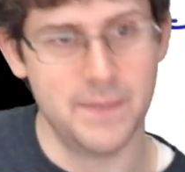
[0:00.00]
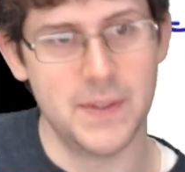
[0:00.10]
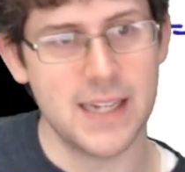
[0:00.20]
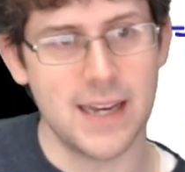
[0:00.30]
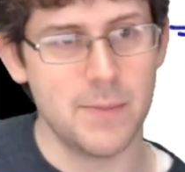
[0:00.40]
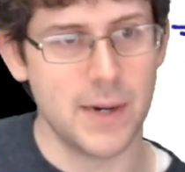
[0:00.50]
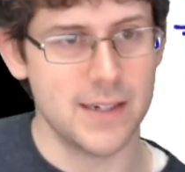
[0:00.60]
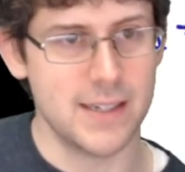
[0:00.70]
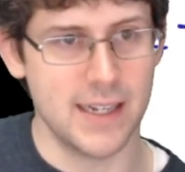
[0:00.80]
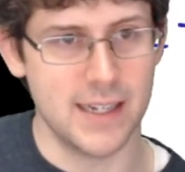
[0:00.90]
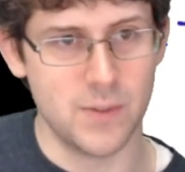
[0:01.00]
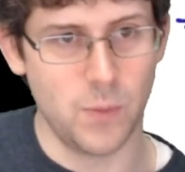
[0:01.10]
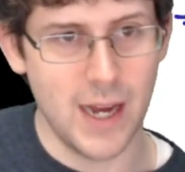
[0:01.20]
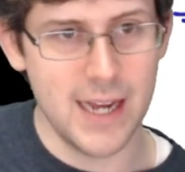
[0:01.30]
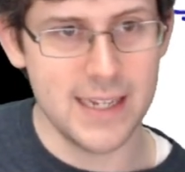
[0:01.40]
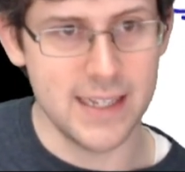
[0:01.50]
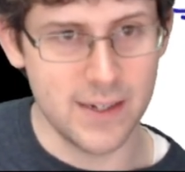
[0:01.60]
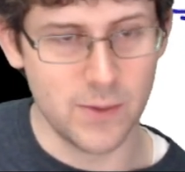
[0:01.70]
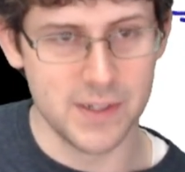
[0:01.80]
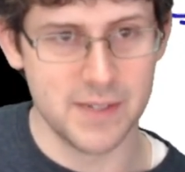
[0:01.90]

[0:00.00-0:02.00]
The second part says y equals